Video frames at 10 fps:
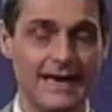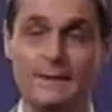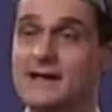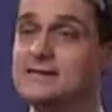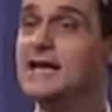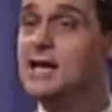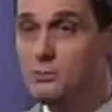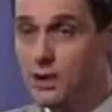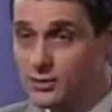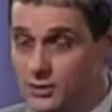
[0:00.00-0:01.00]
He may say
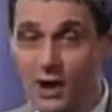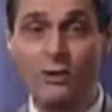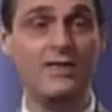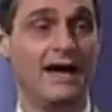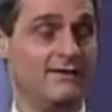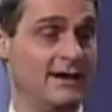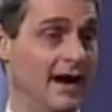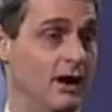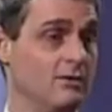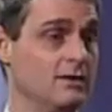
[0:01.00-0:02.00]
you won't know that
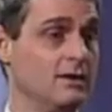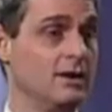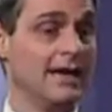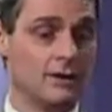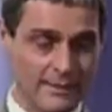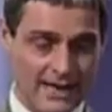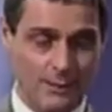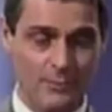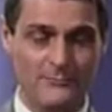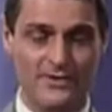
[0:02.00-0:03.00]
now. It'll
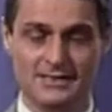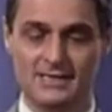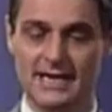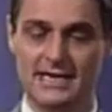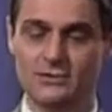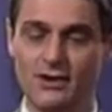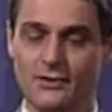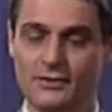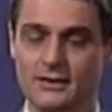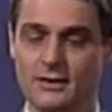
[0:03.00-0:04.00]
become obvious later
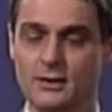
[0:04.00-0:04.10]
on.